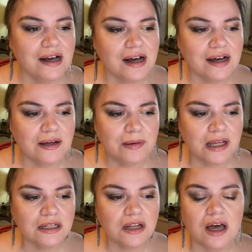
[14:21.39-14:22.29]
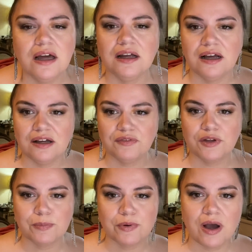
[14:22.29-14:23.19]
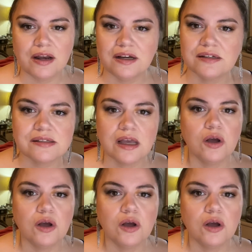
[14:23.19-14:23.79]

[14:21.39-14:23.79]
A lot of their products